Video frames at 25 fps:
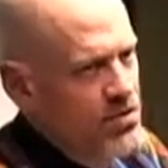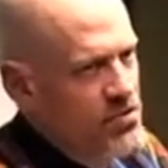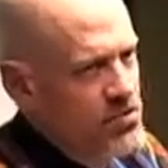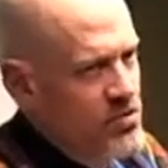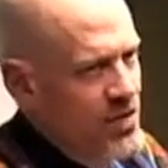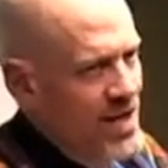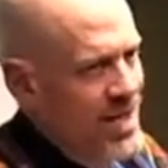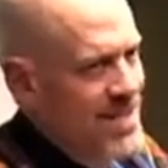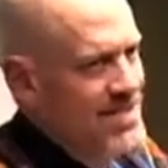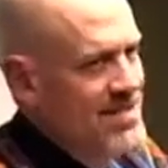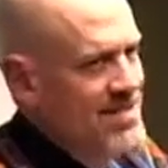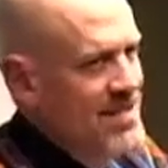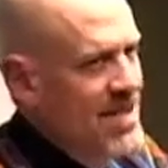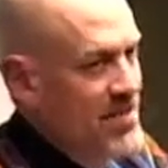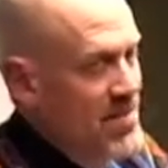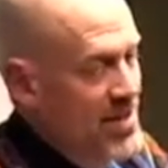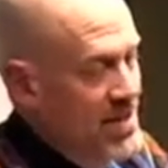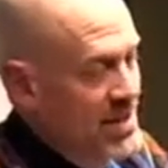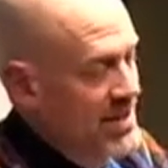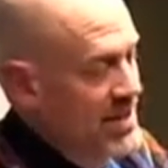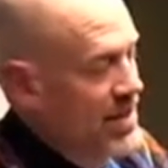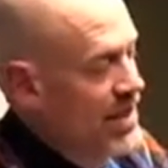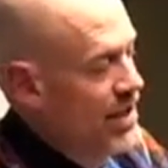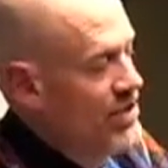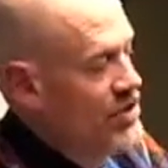that are translated
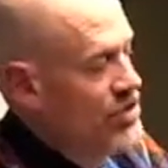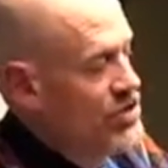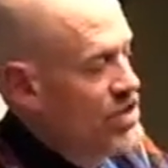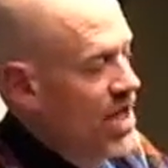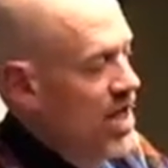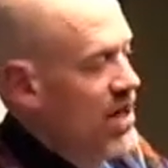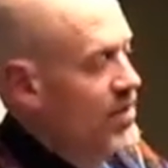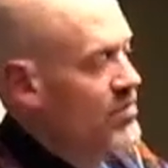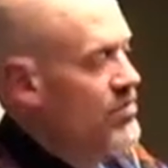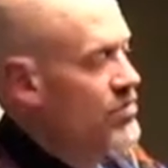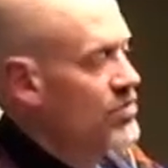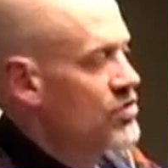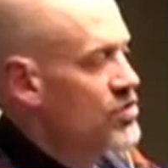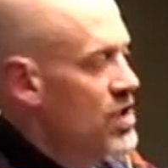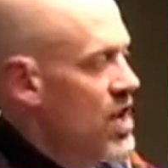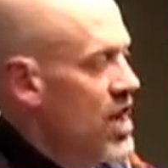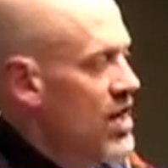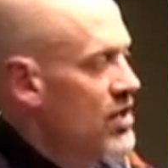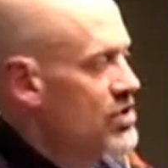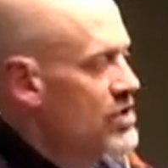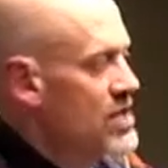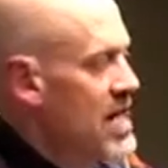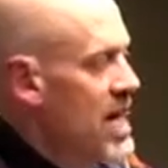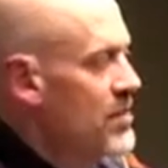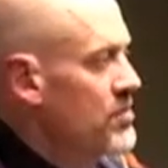by the King James in
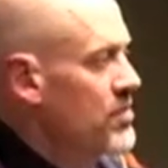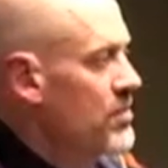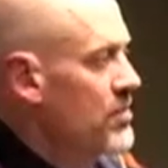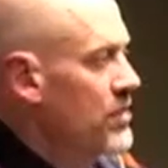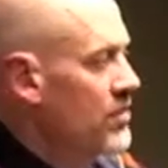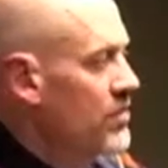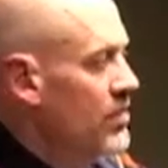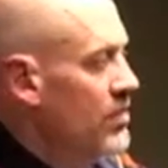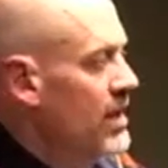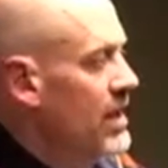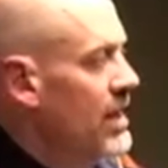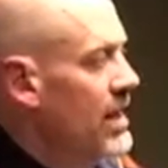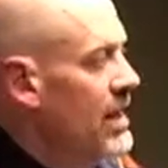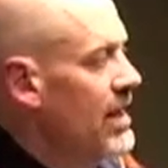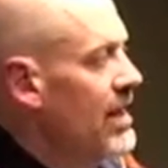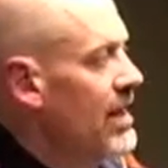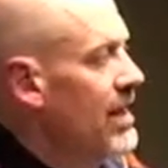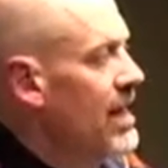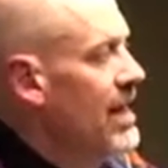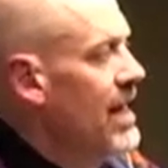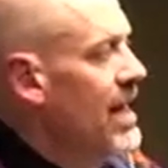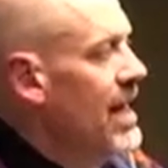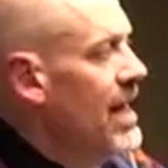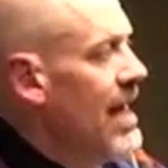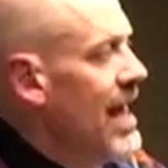John chapter 3
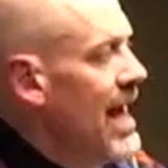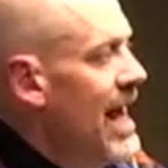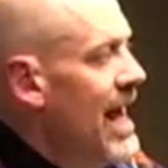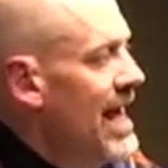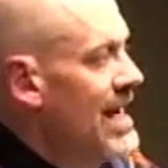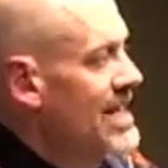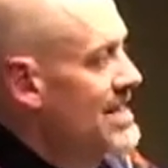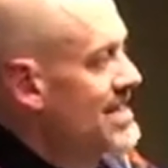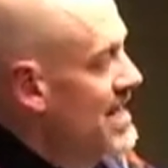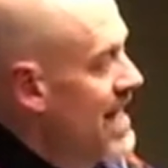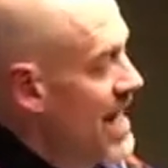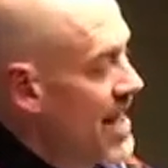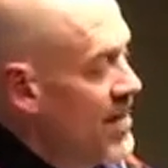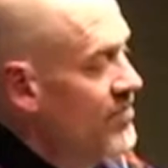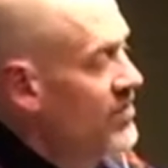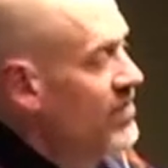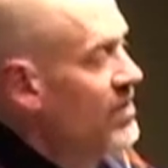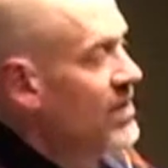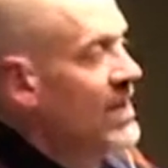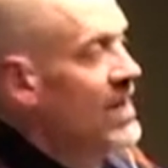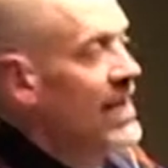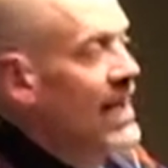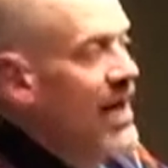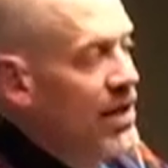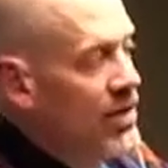as
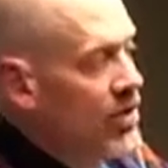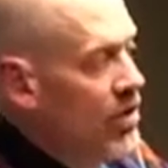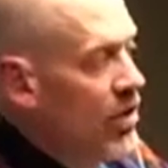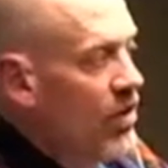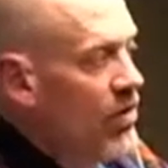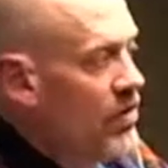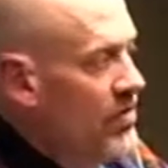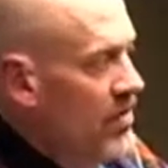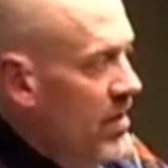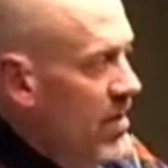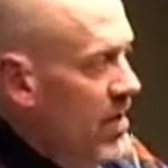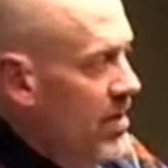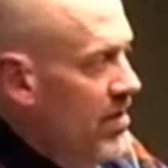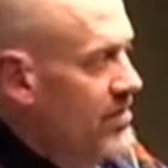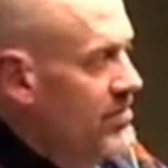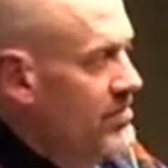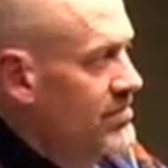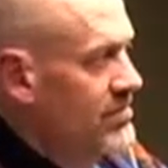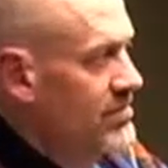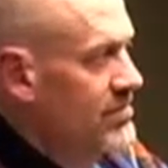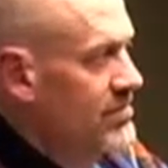heavenly and earthly.